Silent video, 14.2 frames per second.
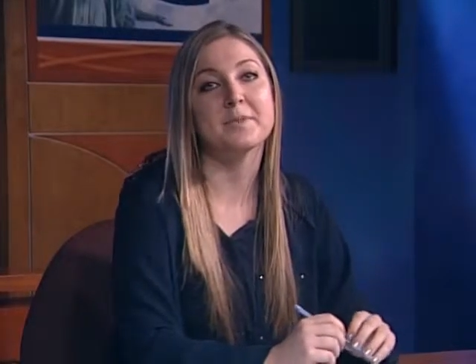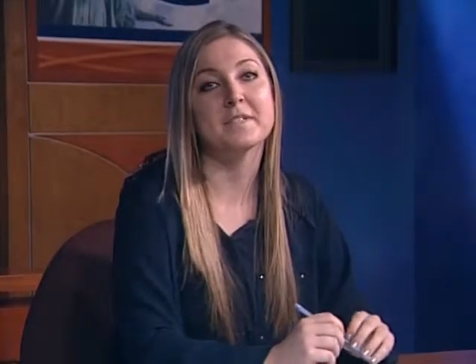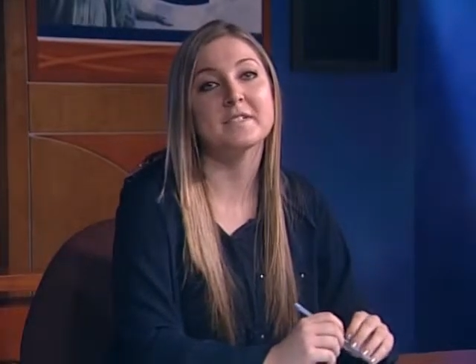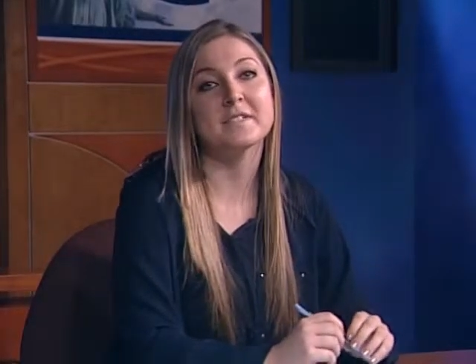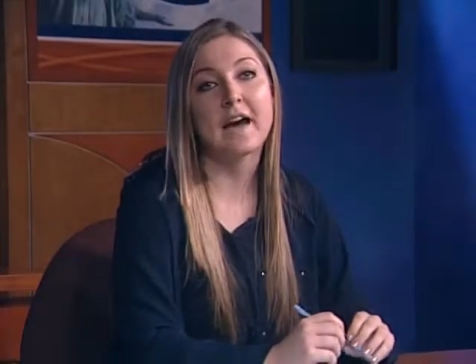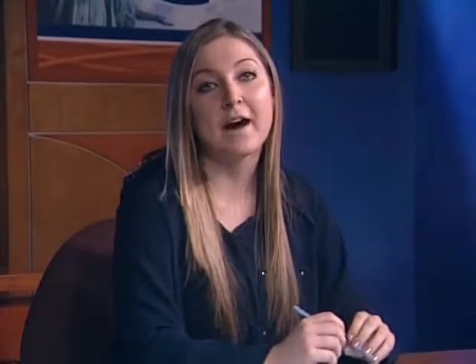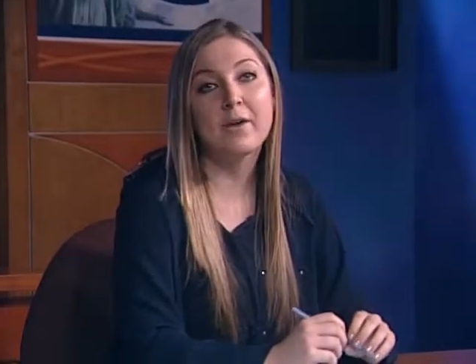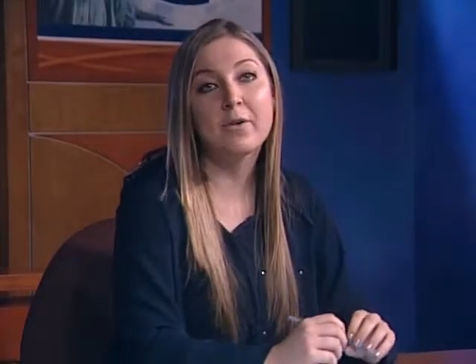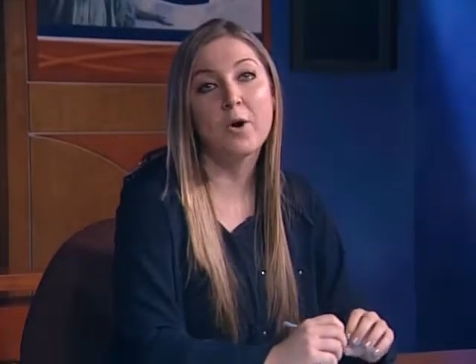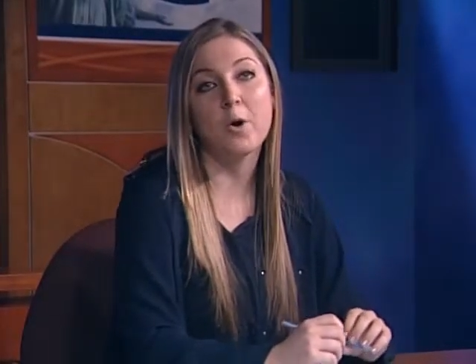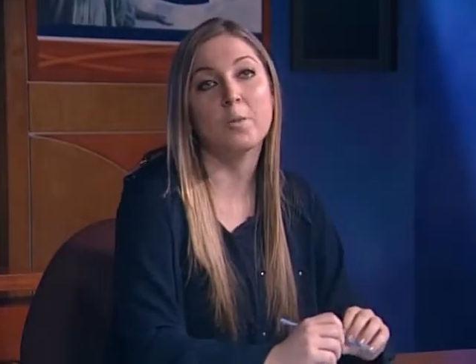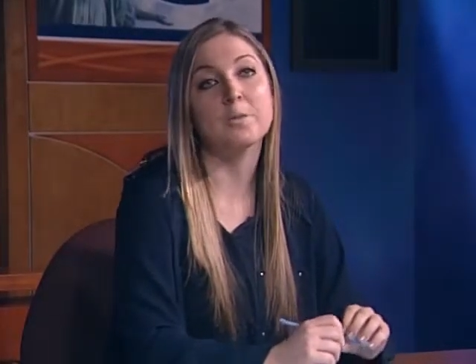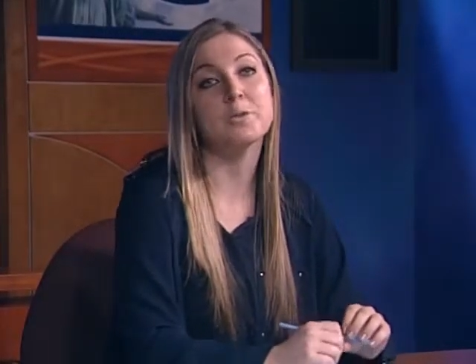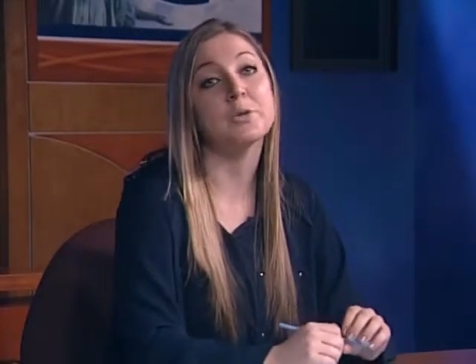is now
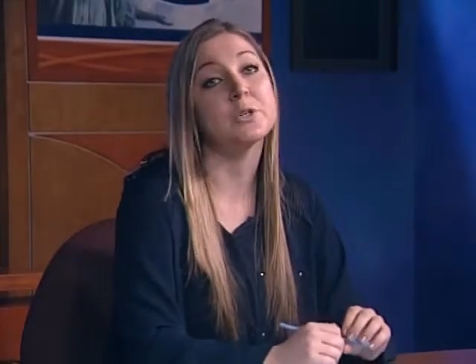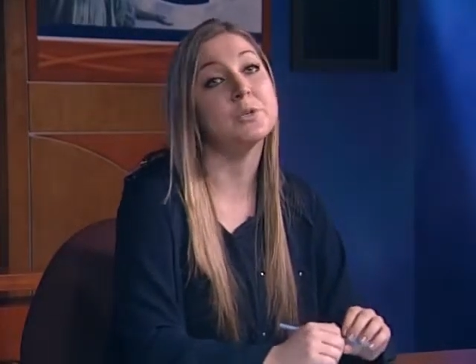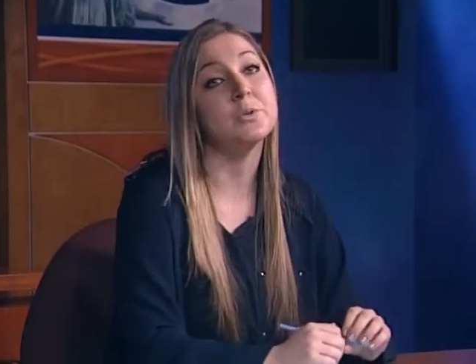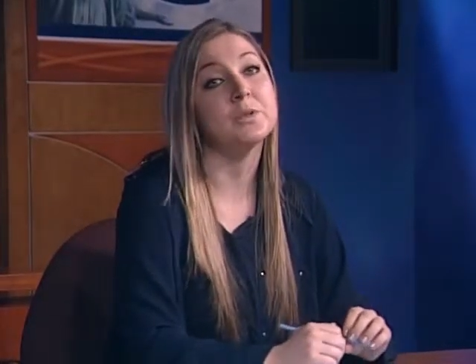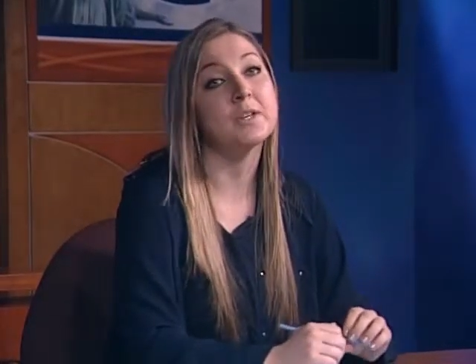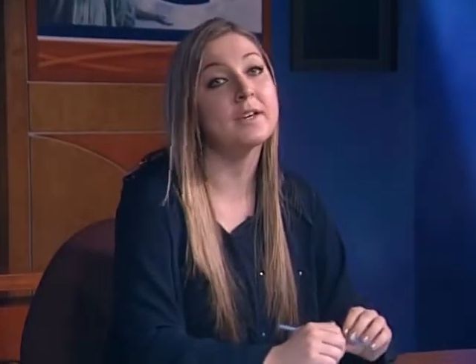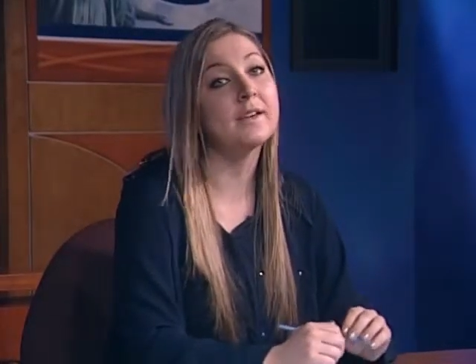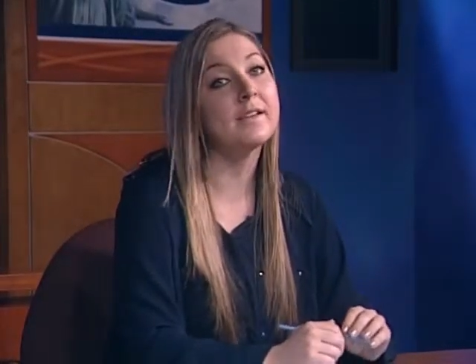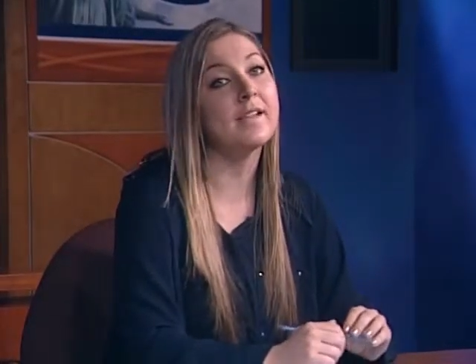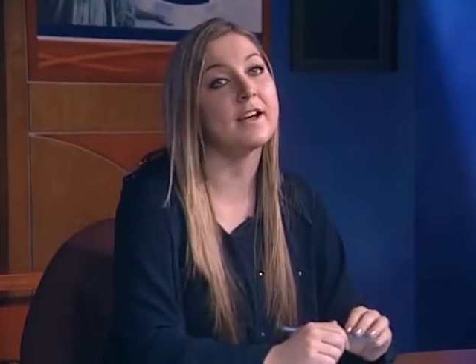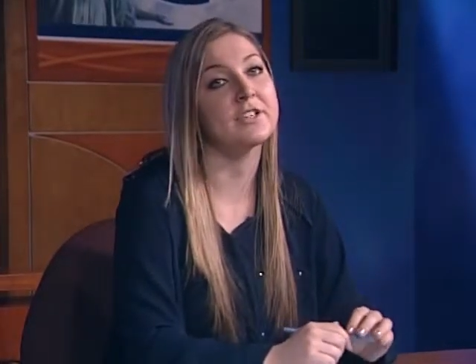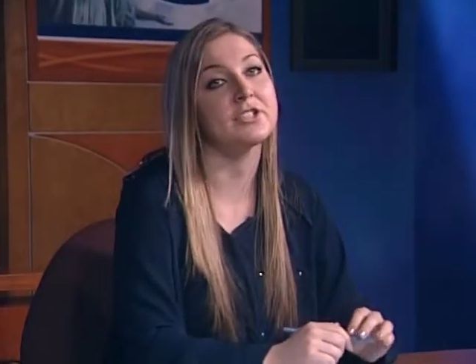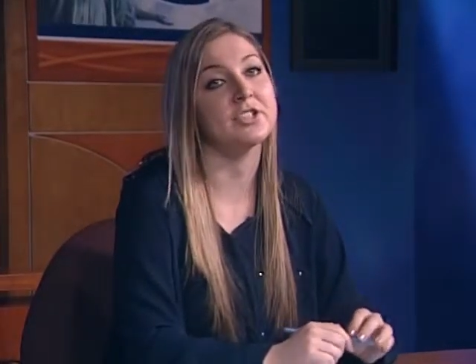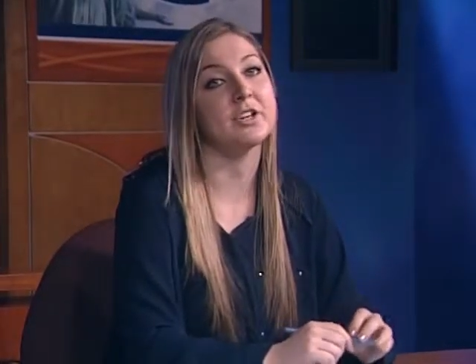home to a unique
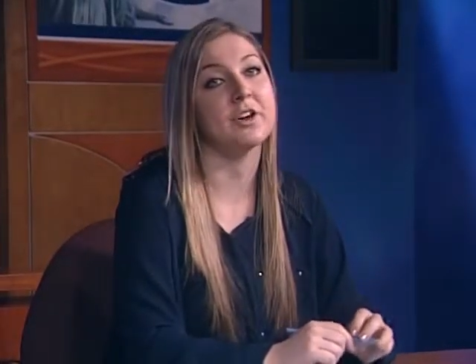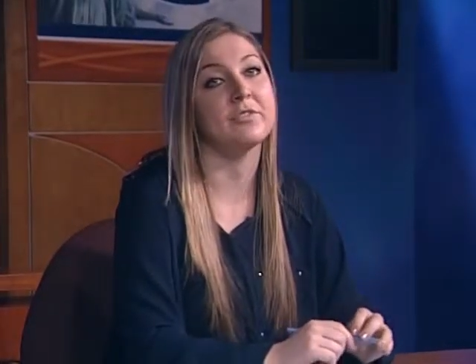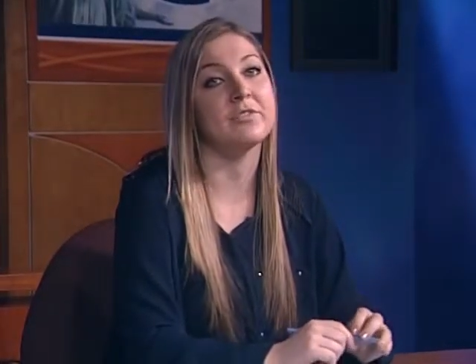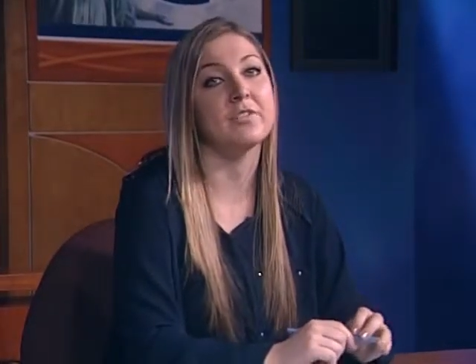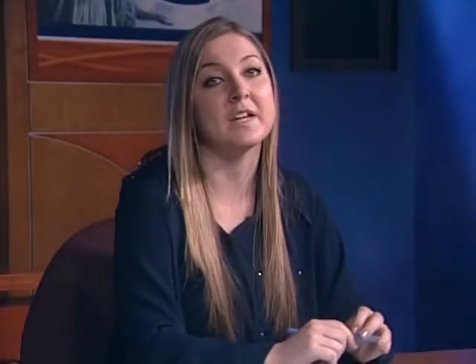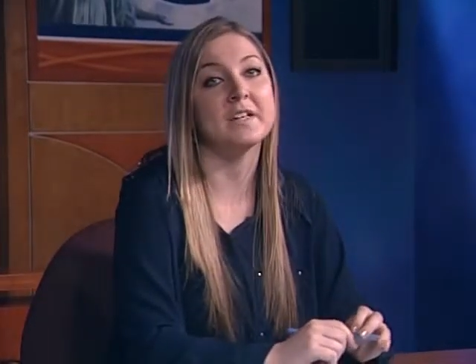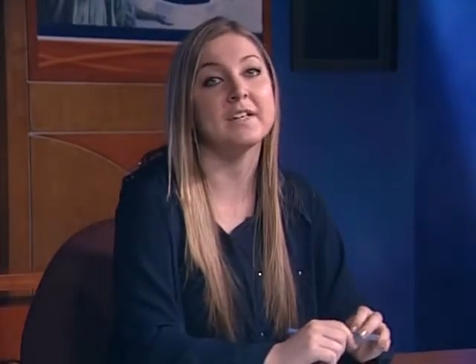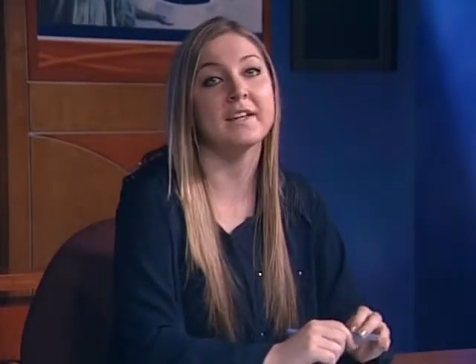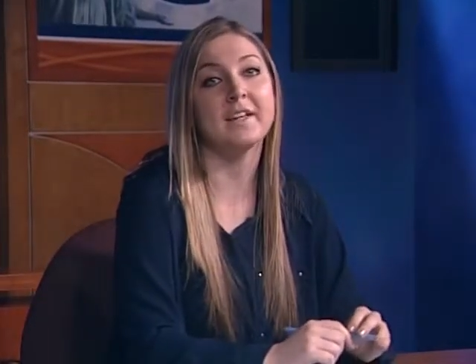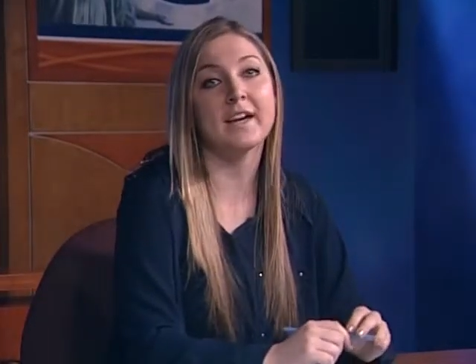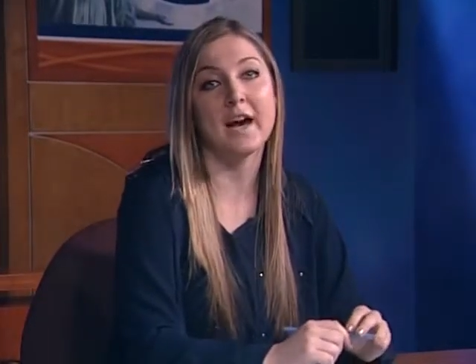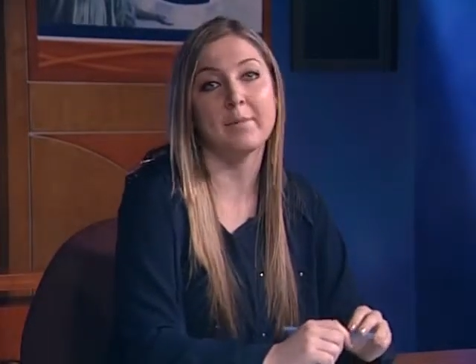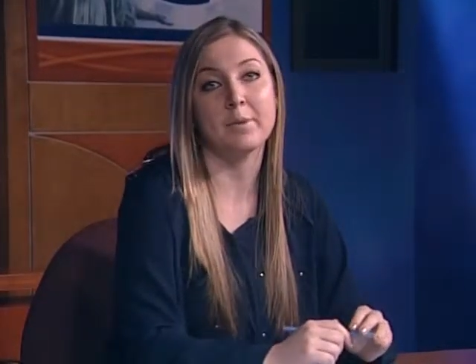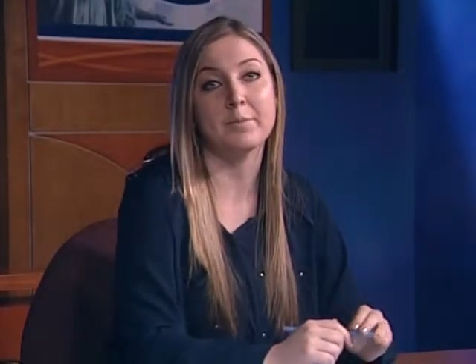collection of Indian
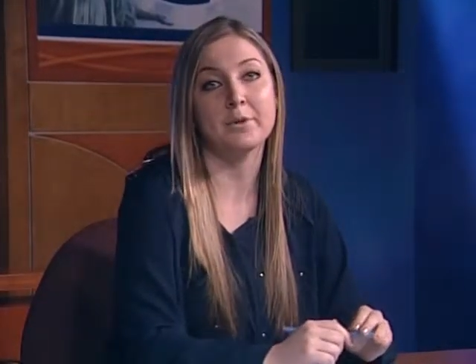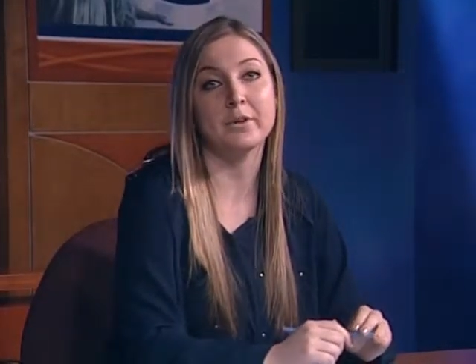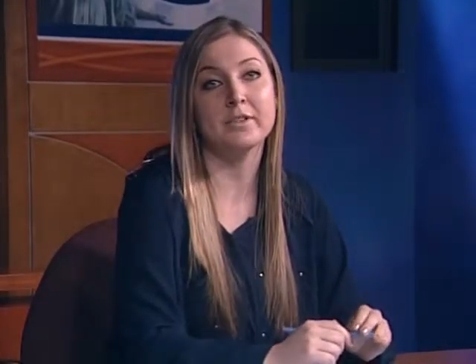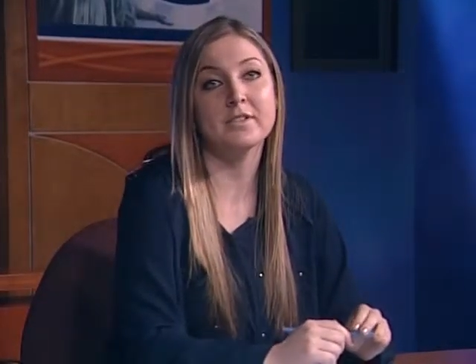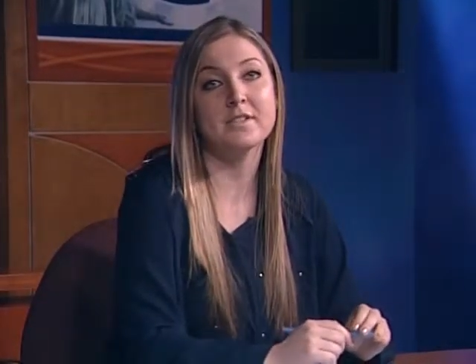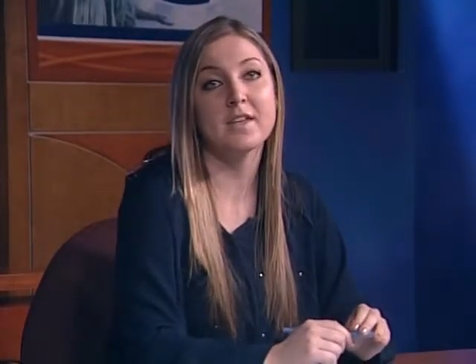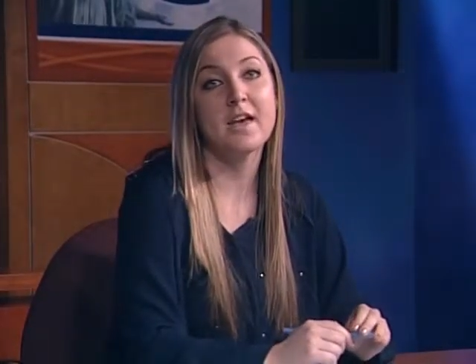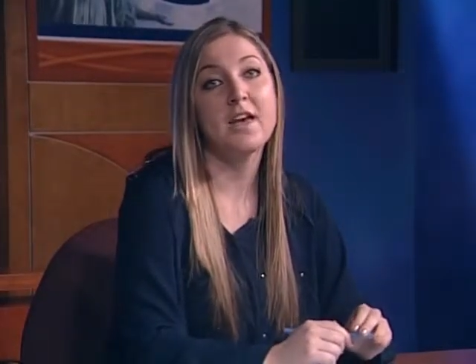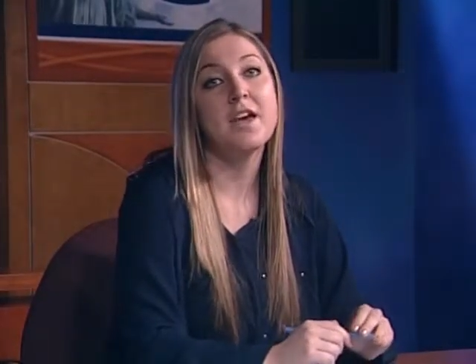comic books.